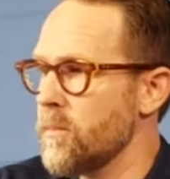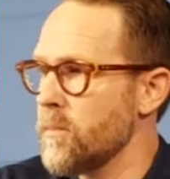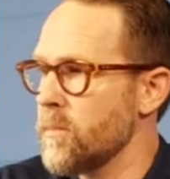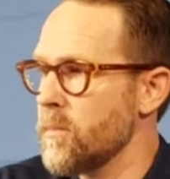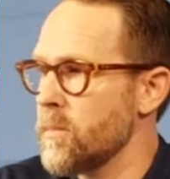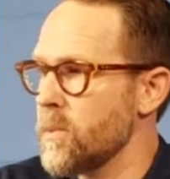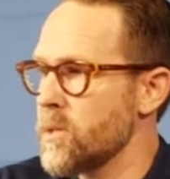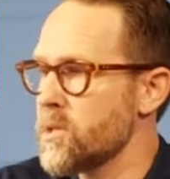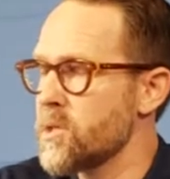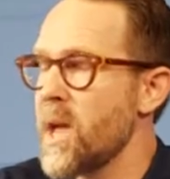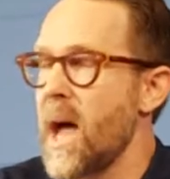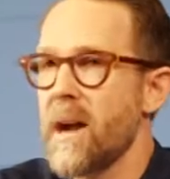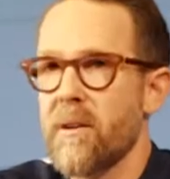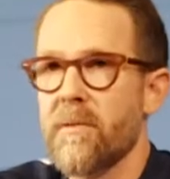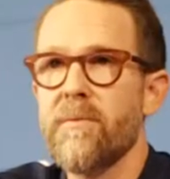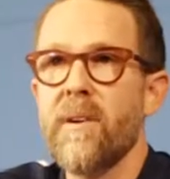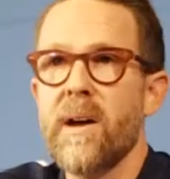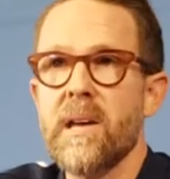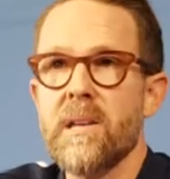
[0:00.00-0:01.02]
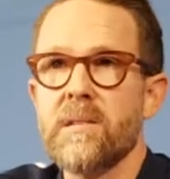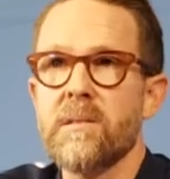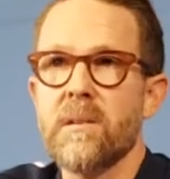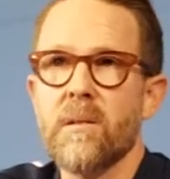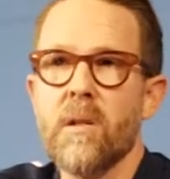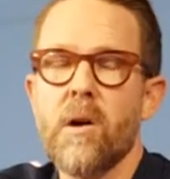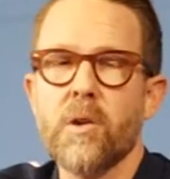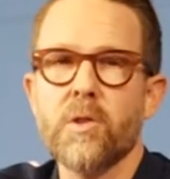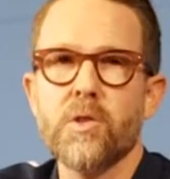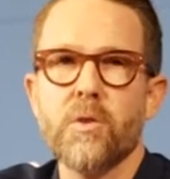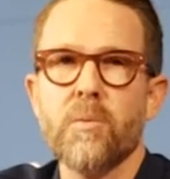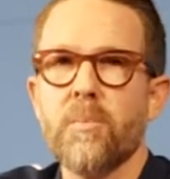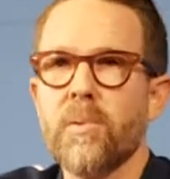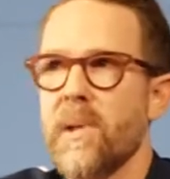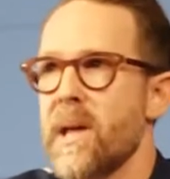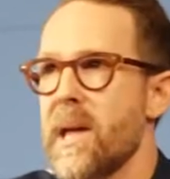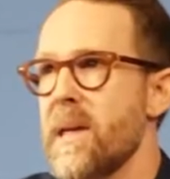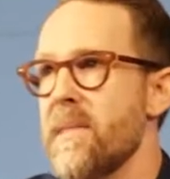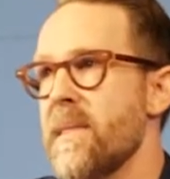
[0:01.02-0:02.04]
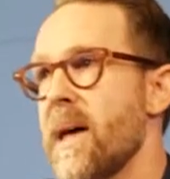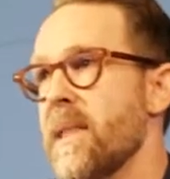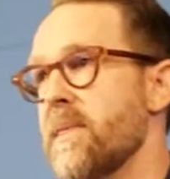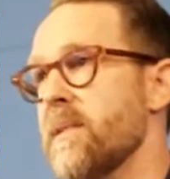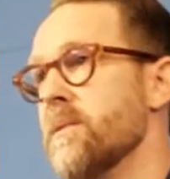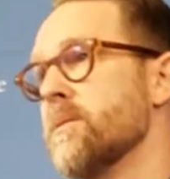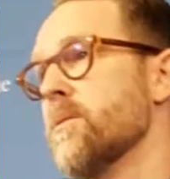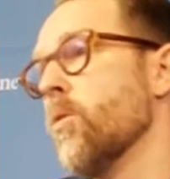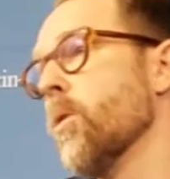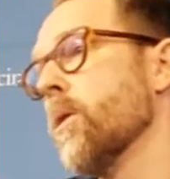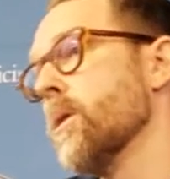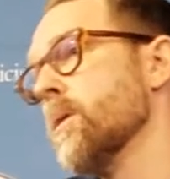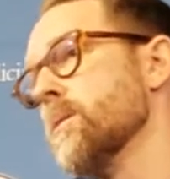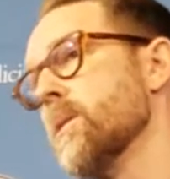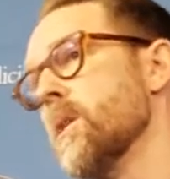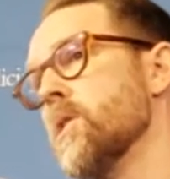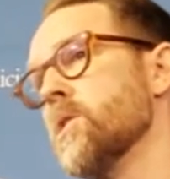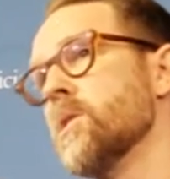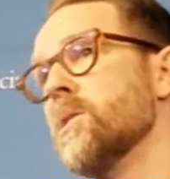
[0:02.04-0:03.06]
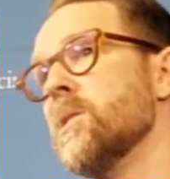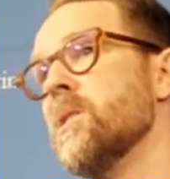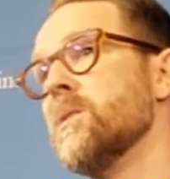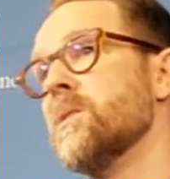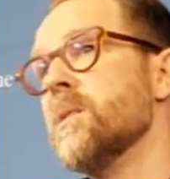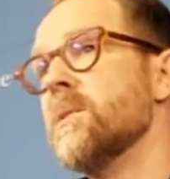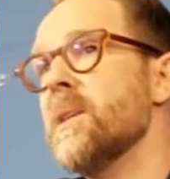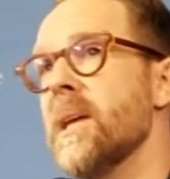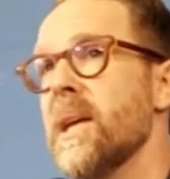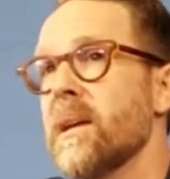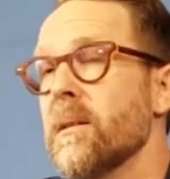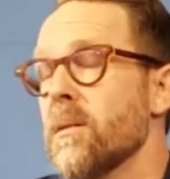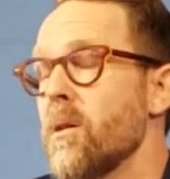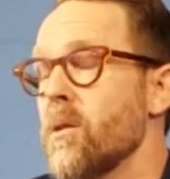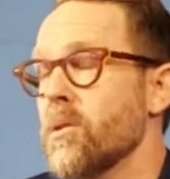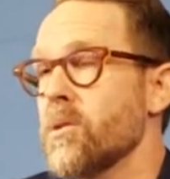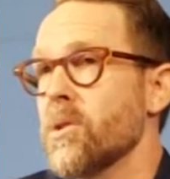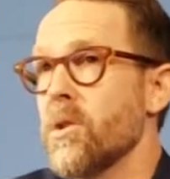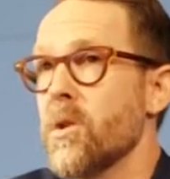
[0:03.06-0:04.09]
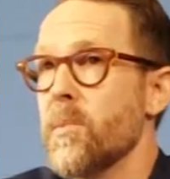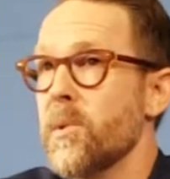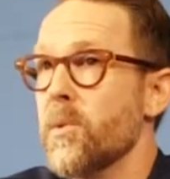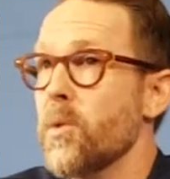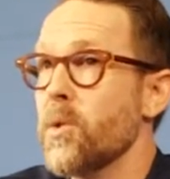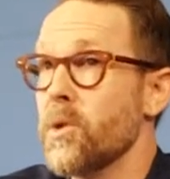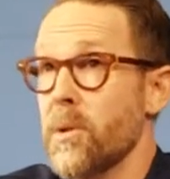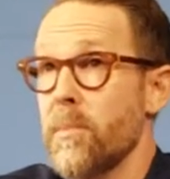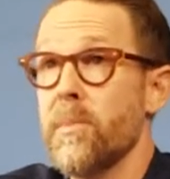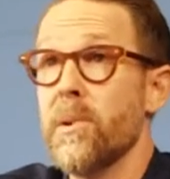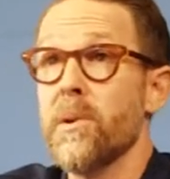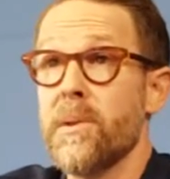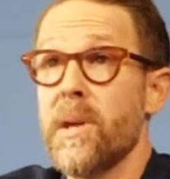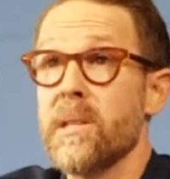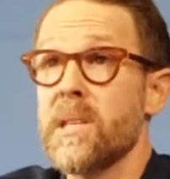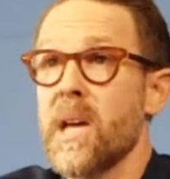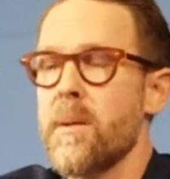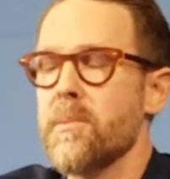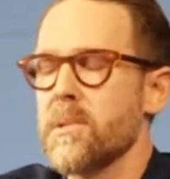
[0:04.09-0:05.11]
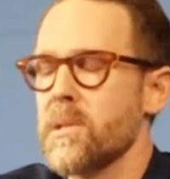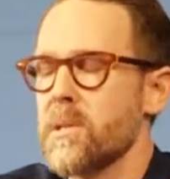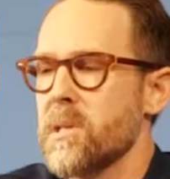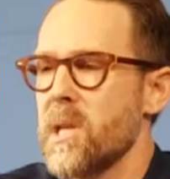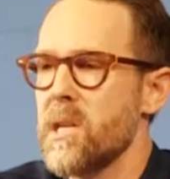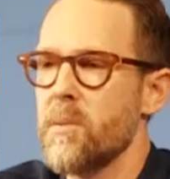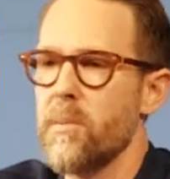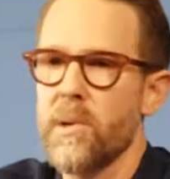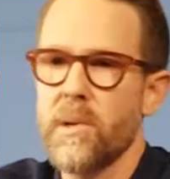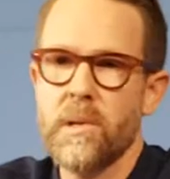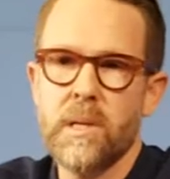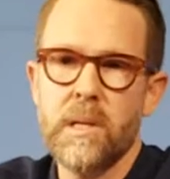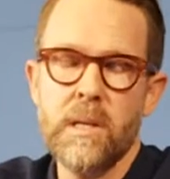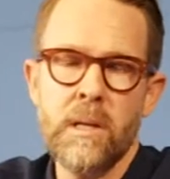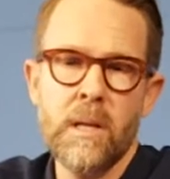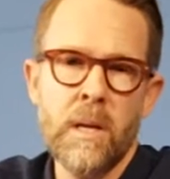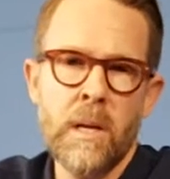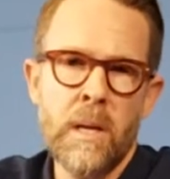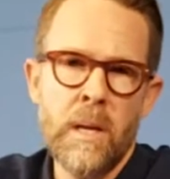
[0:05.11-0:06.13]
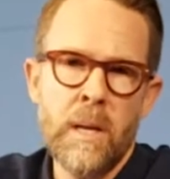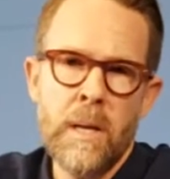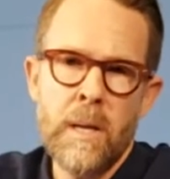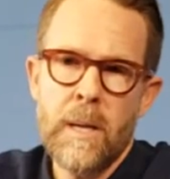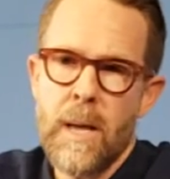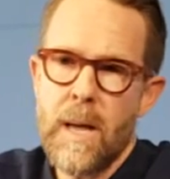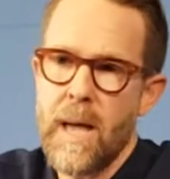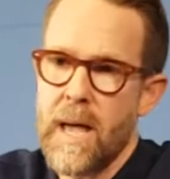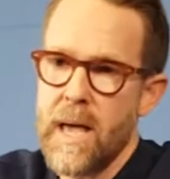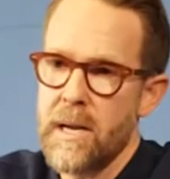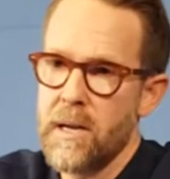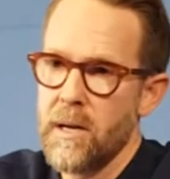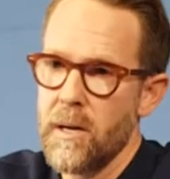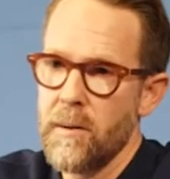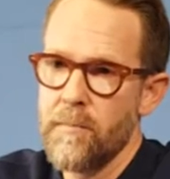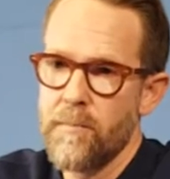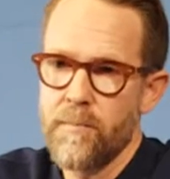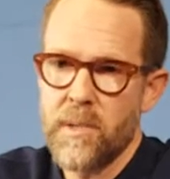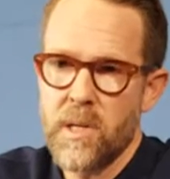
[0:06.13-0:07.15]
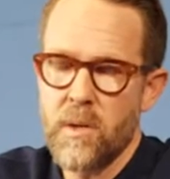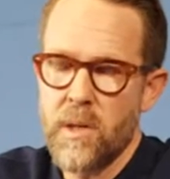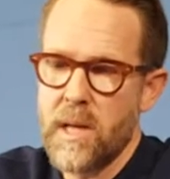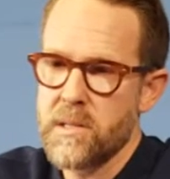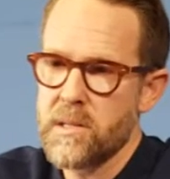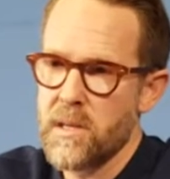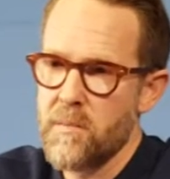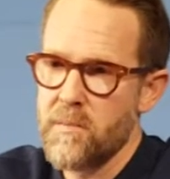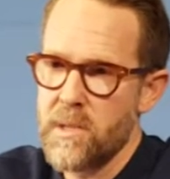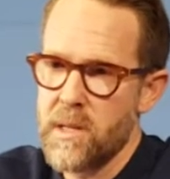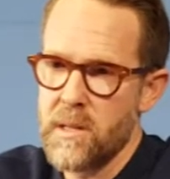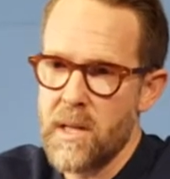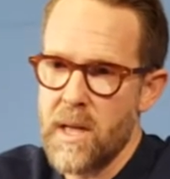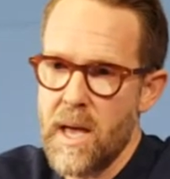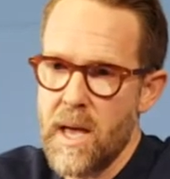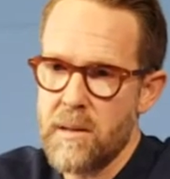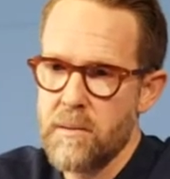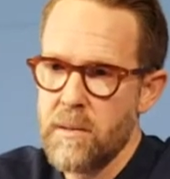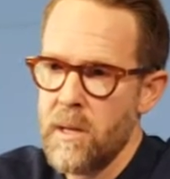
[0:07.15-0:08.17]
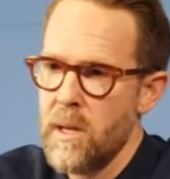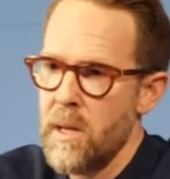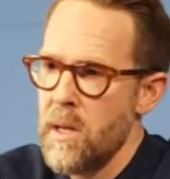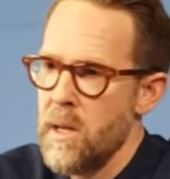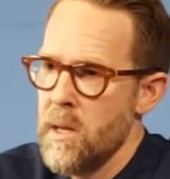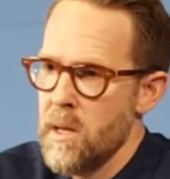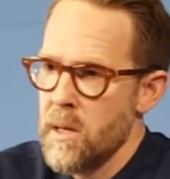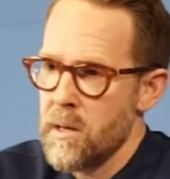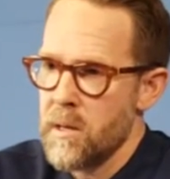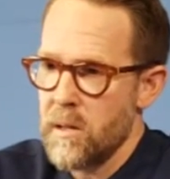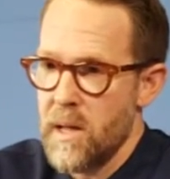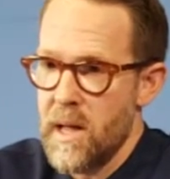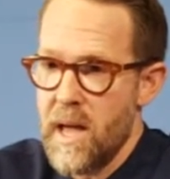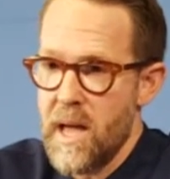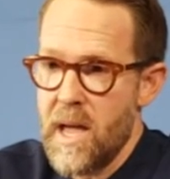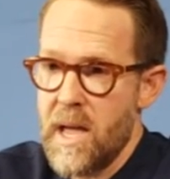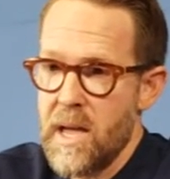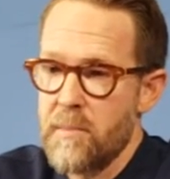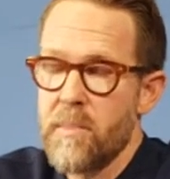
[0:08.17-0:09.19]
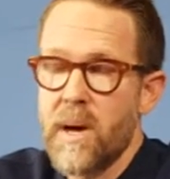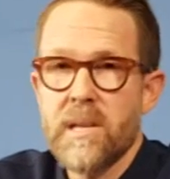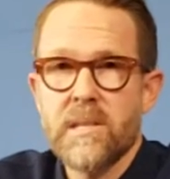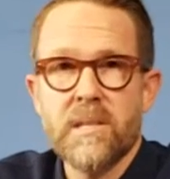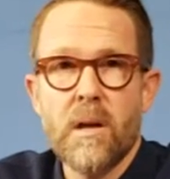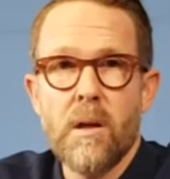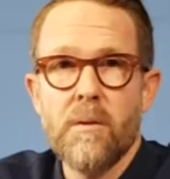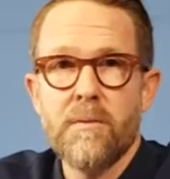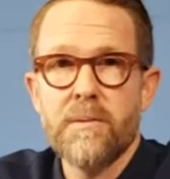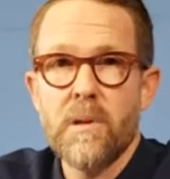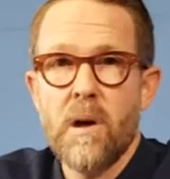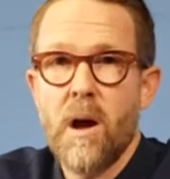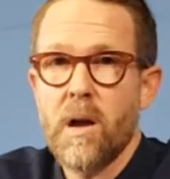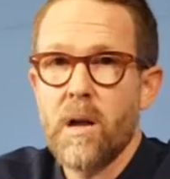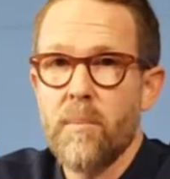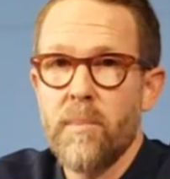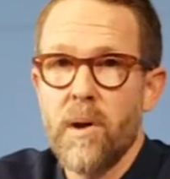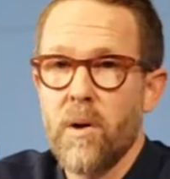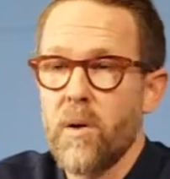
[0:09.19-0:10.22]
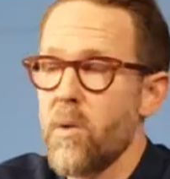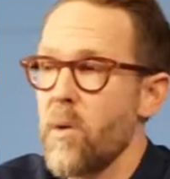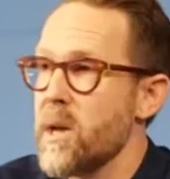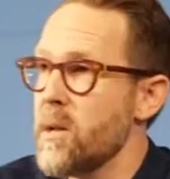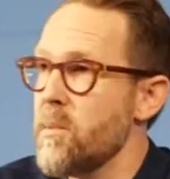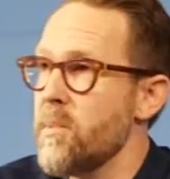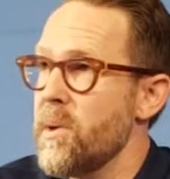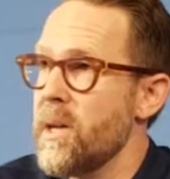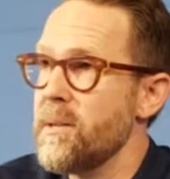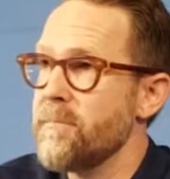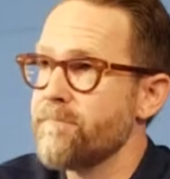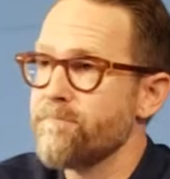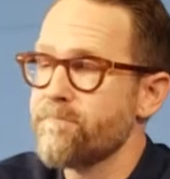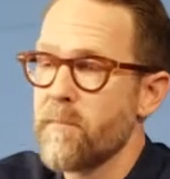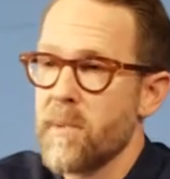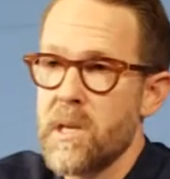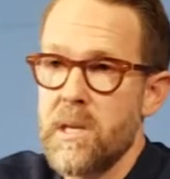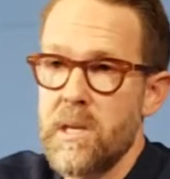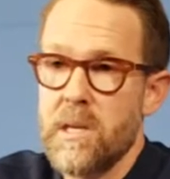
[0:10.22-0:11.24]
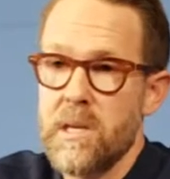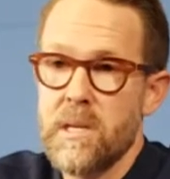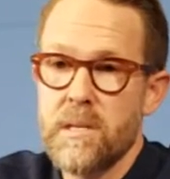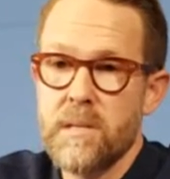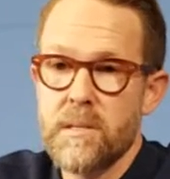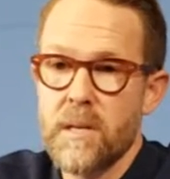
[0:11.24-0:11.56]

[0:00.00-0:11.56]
sacrifice the long-term plan that this organization needs to take long-term in order to build that type of sustainability. And that's something that Clay and myself talk about quite a bit. He is